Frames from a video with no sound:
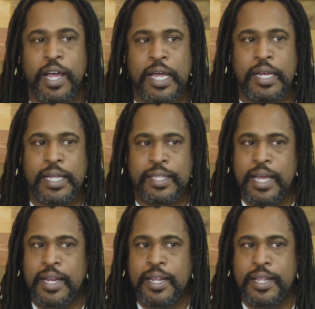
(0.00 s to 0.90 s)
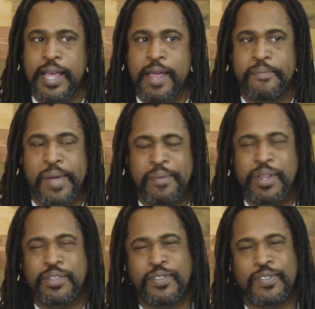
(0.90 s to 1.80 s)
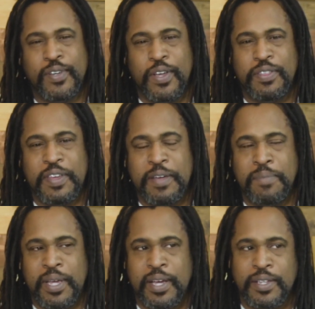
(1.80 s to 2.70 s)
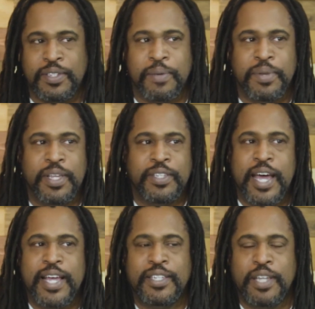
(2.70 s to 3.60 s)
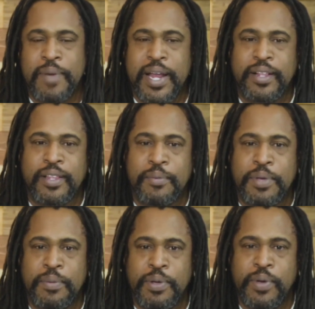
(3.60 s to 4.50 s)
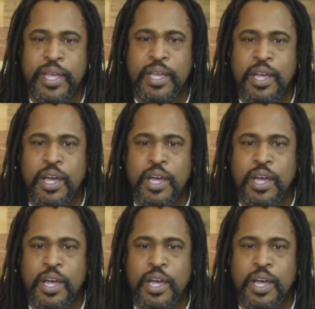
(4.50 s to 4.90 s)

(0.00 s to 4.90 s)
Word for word: And at the end of the day, maybe this is a good thing because some of these guys come out of WWE